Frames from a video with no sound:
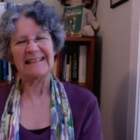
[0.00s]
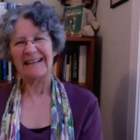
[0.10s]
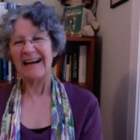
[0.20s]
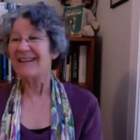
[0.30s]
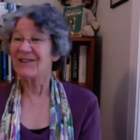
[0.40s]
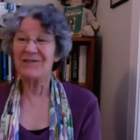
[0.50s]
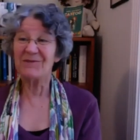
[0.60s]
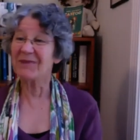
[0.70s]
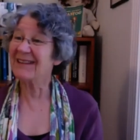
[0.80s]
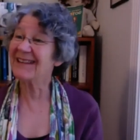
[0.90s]
I
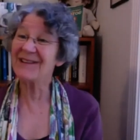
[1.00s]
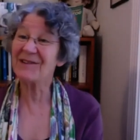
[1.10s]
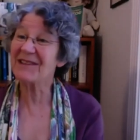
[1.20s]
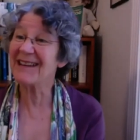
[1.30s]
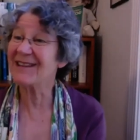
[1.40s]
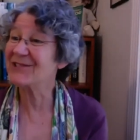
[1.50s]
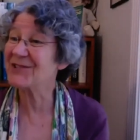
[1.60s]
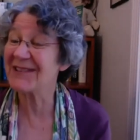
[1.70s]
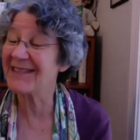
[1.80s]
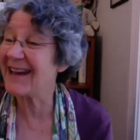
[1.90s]
don't really know the
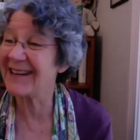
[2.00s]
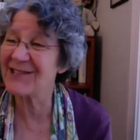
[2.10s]
answer to that.